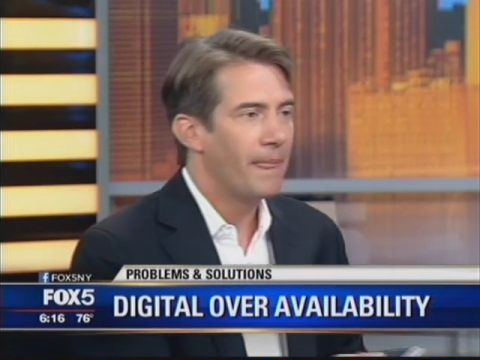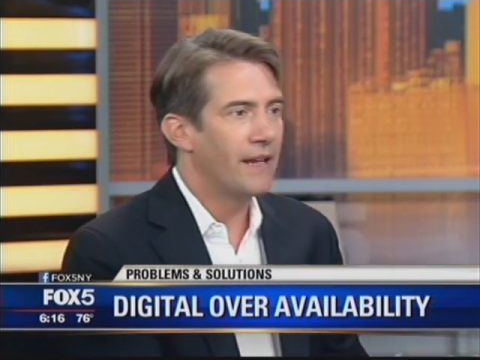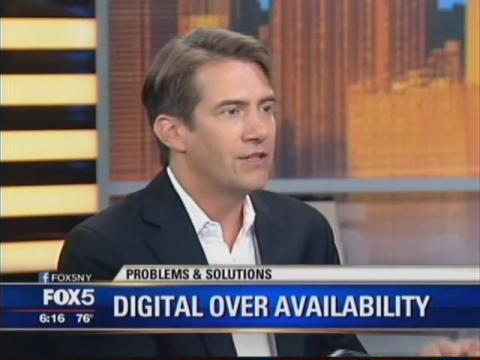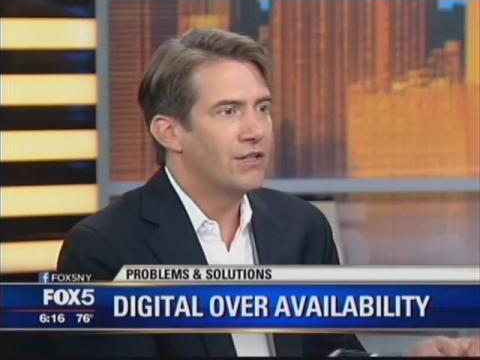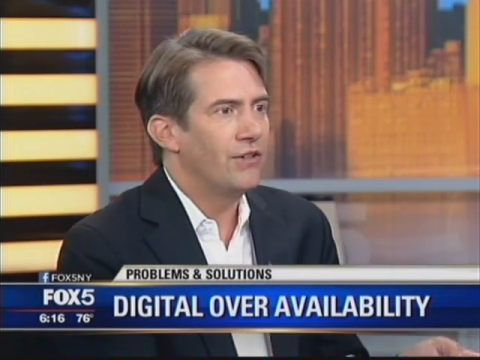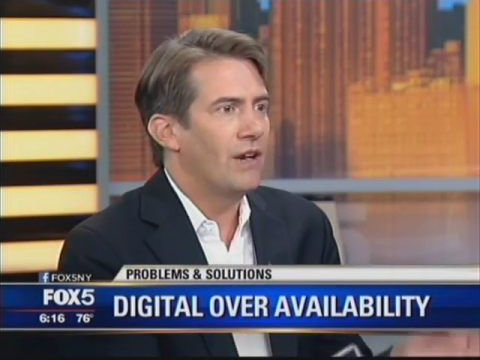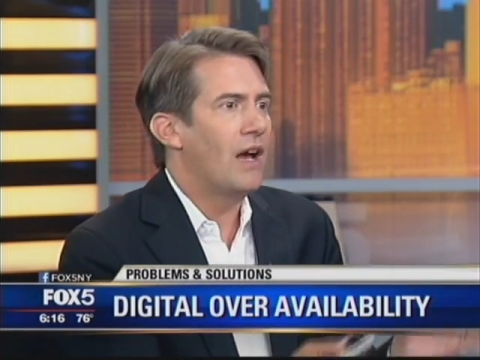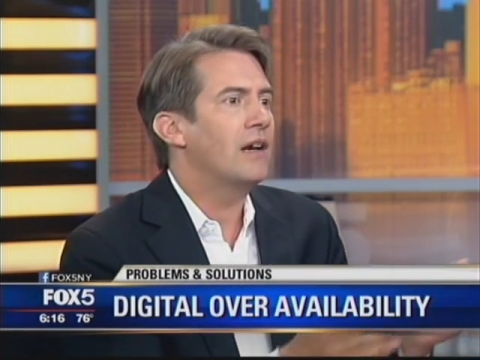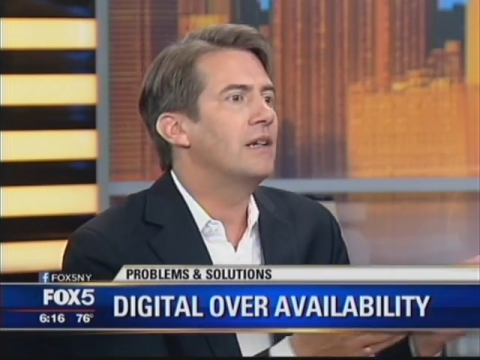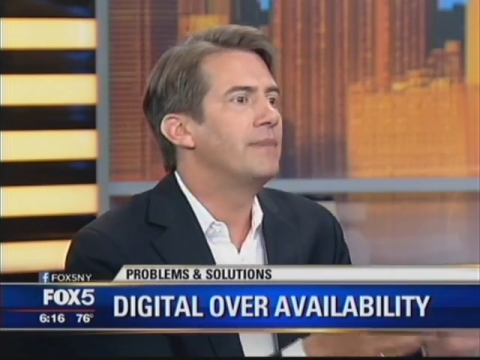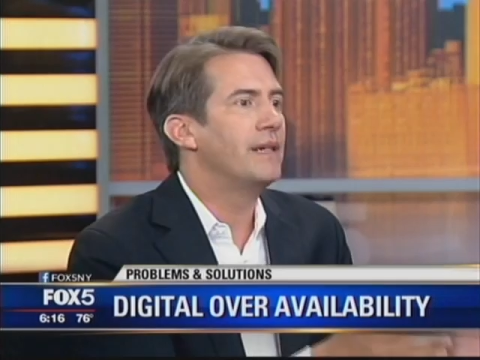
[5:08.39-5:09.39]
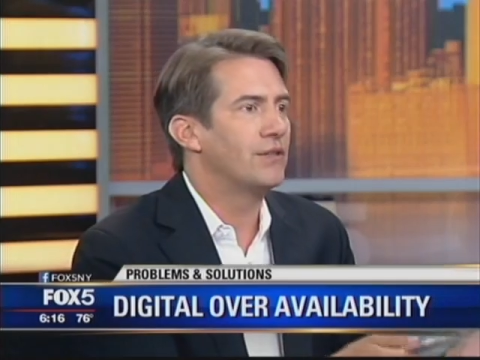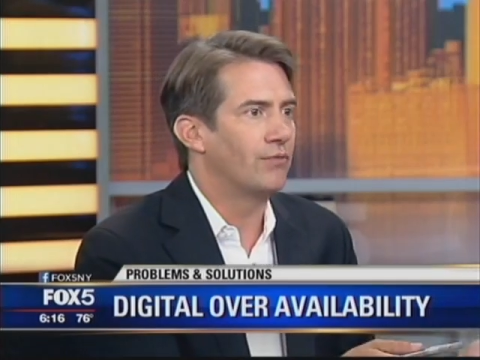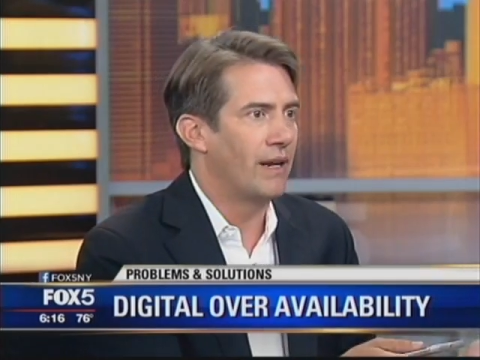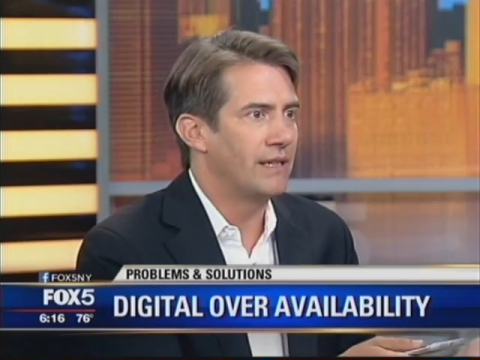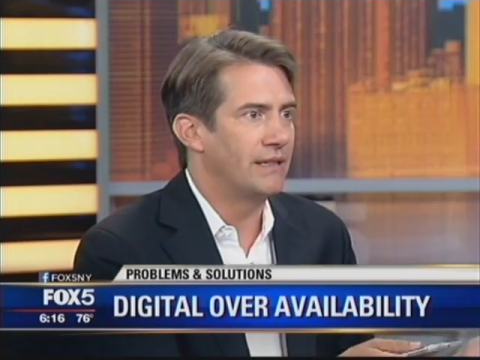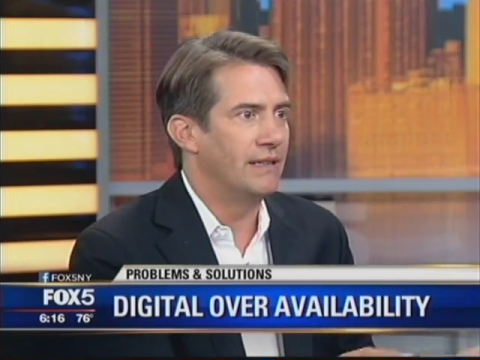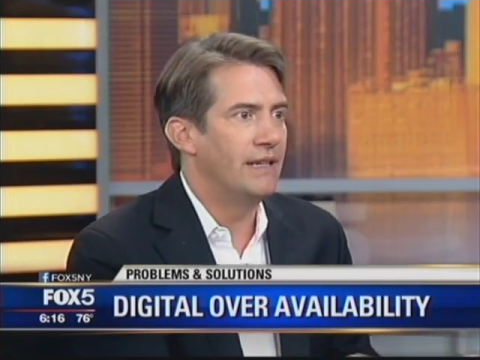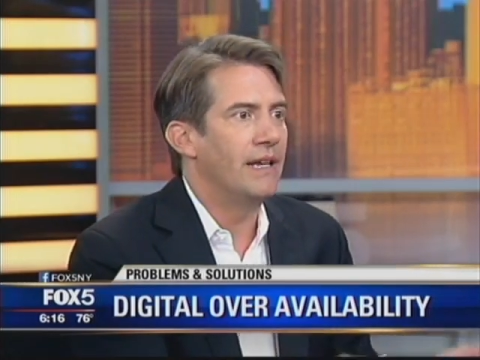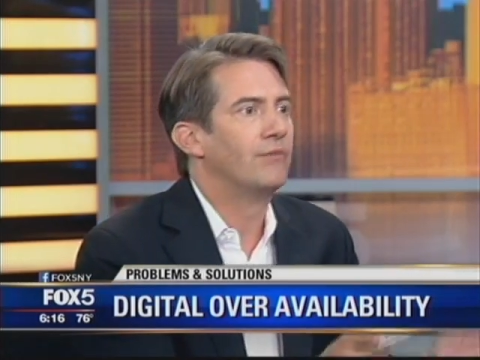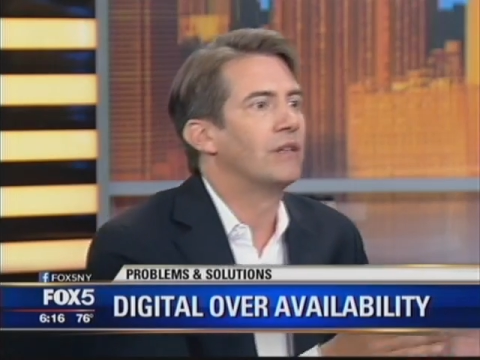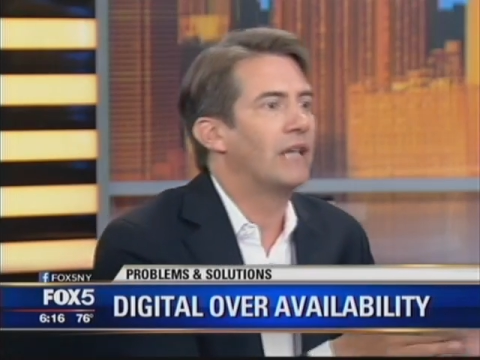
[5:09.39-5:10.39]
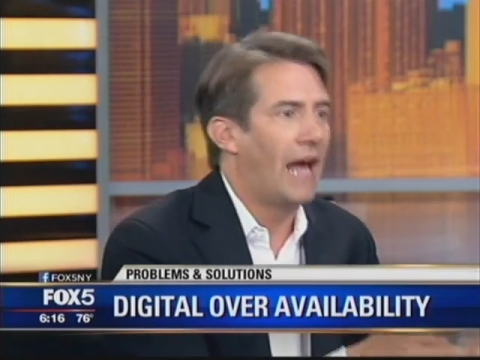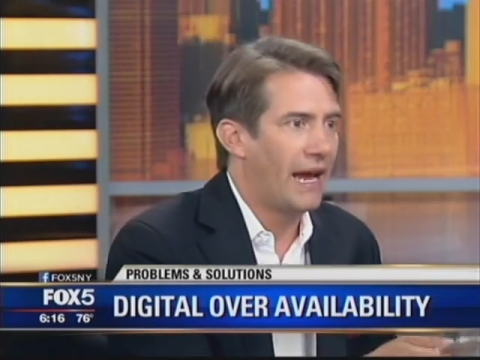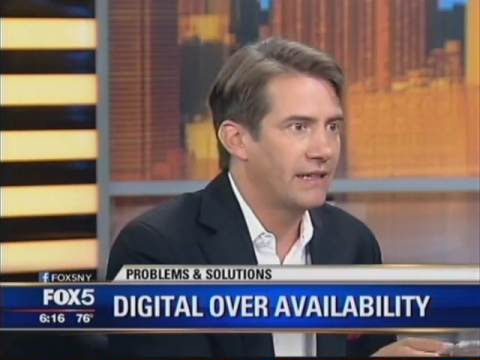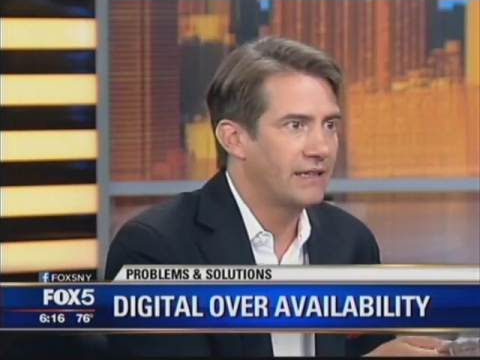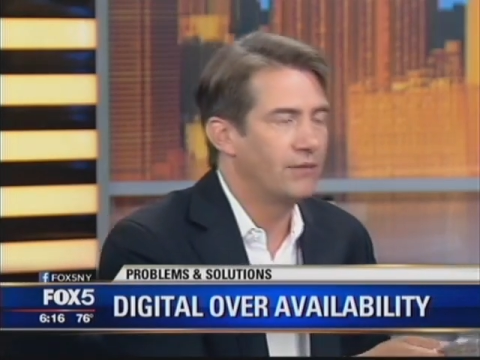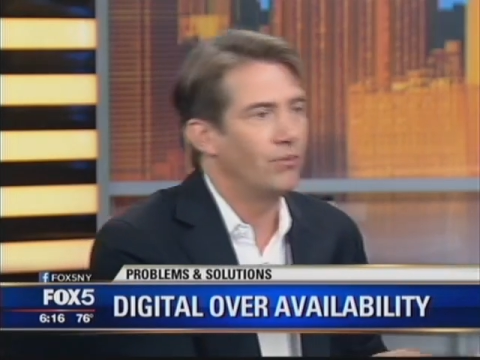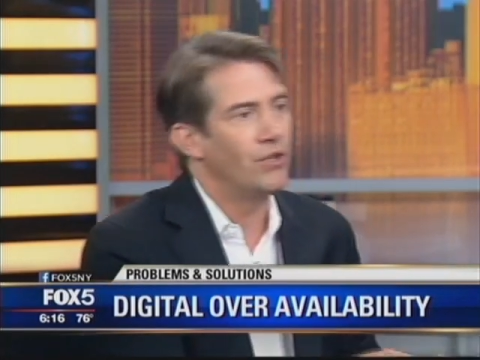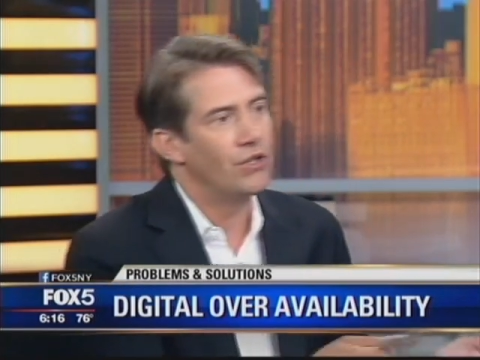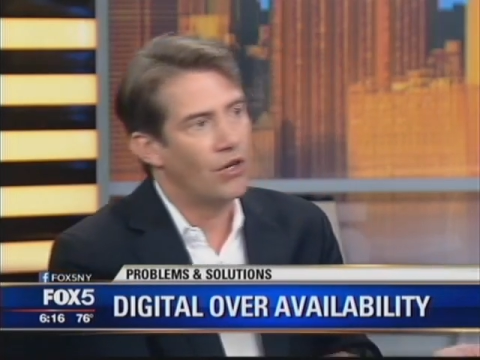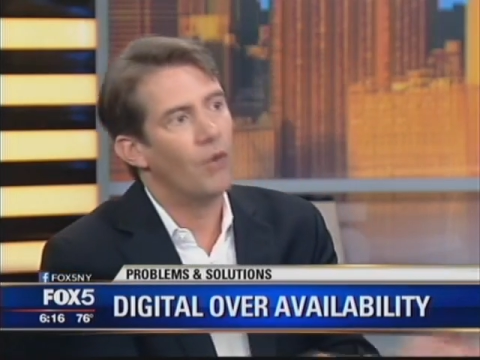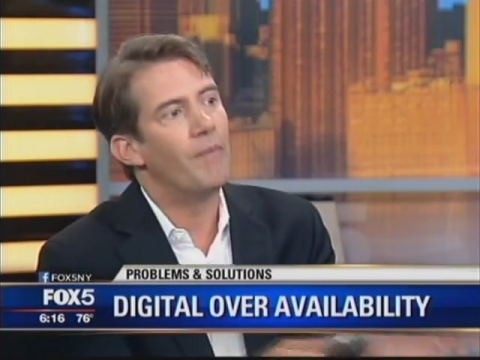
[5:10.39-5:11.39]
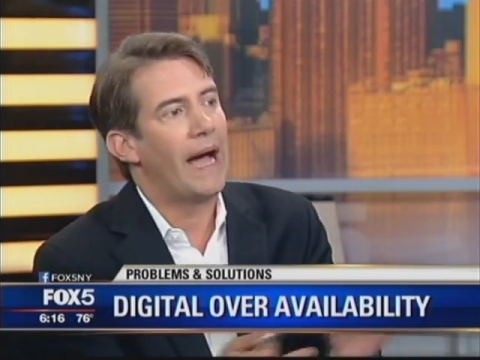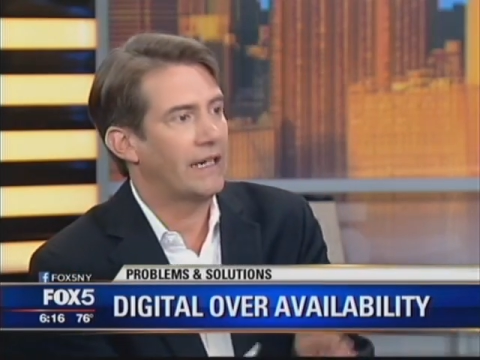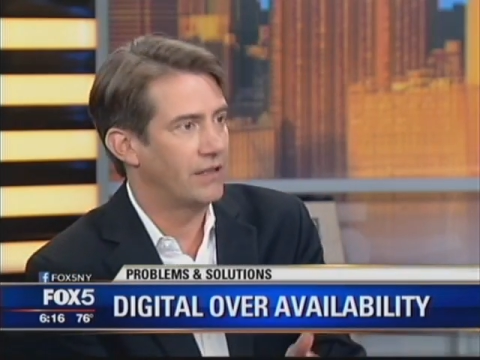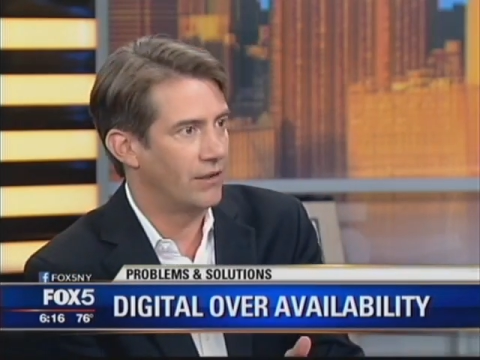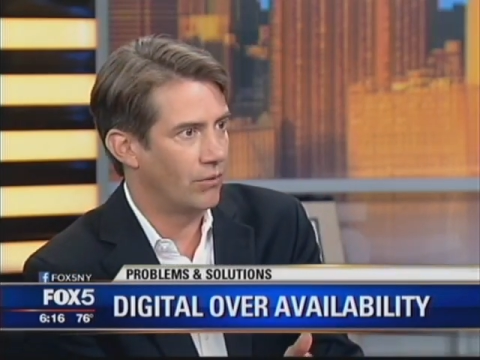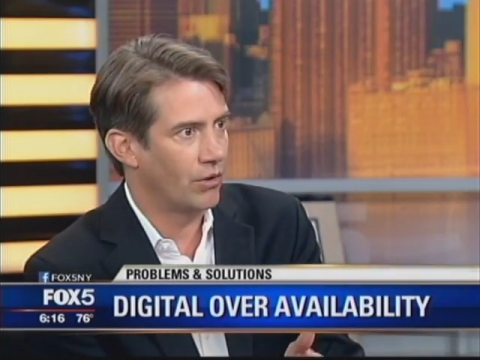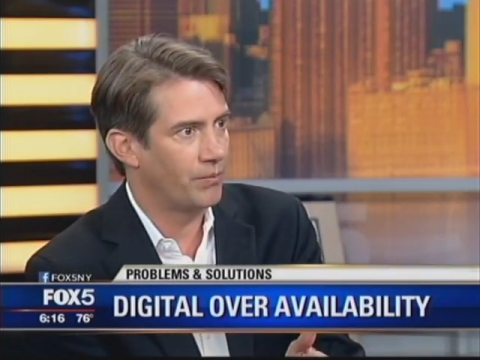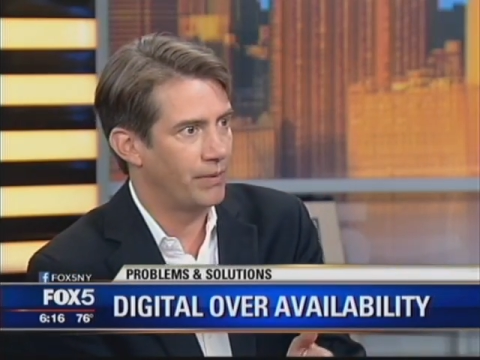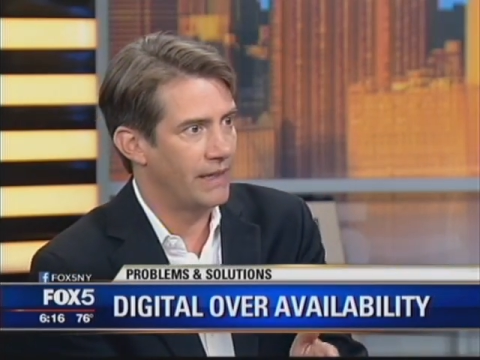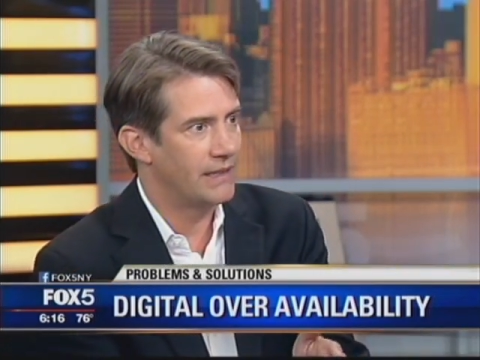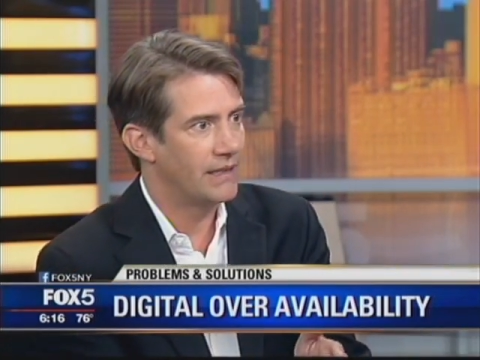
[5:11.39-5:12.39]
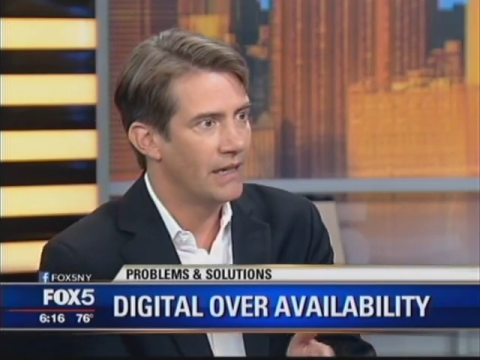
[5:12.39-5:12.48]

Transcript: And so you're not going to be as rested and relaxed when you go back to the workplace.